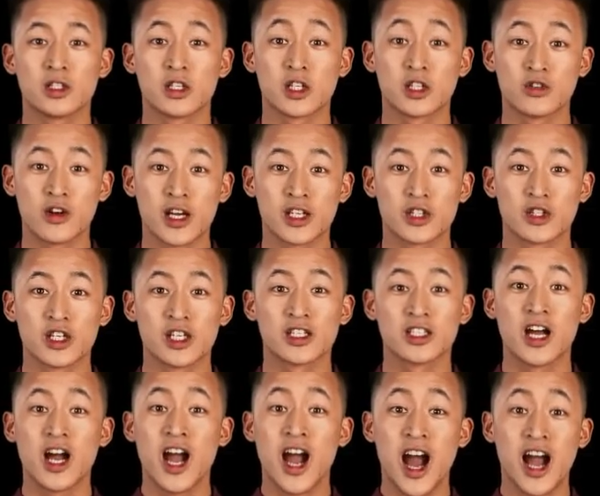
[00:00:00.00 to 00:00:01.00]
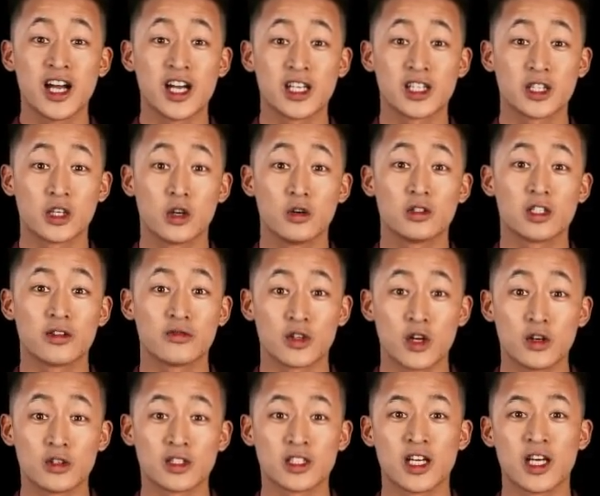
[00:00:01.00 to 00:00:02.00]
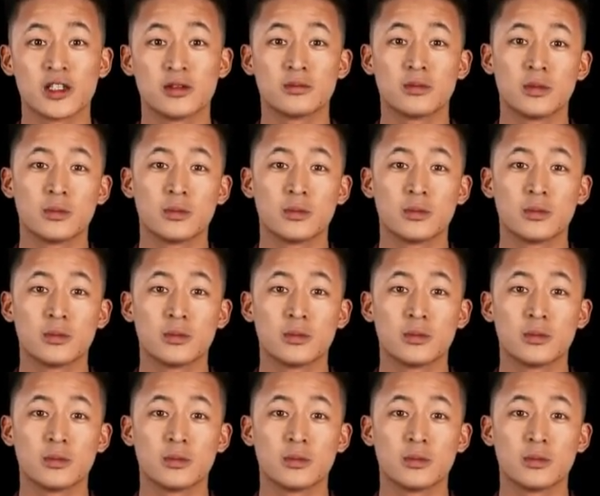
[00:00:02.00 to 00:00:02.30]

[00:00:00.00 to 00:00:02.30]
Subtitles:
strategies, and exclusive content.